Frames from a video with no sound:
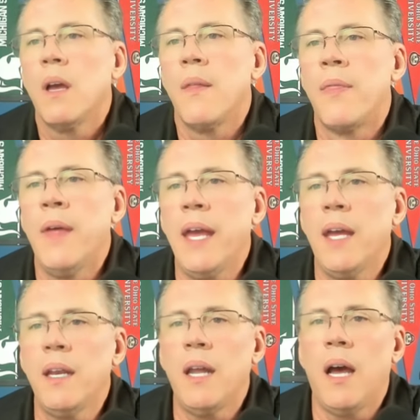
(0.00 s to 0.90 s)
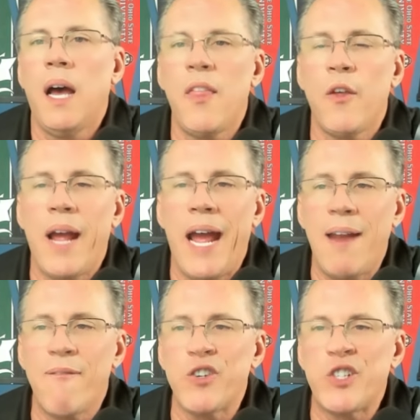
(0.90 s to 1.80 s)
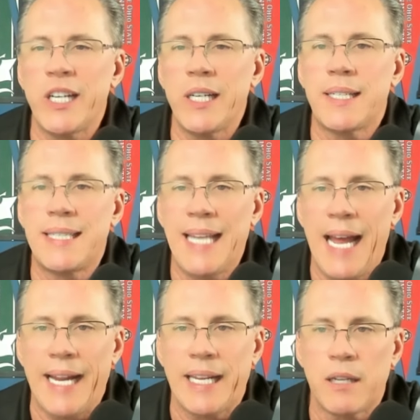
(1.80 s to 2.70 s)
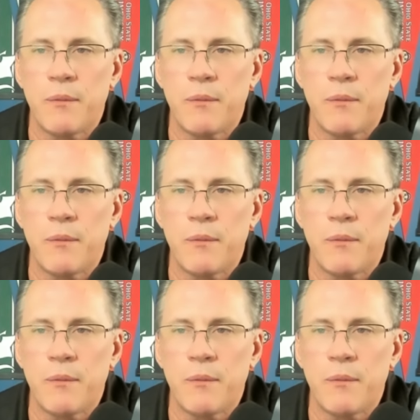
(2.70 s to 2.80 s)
Then uh, they're at Virginia Tech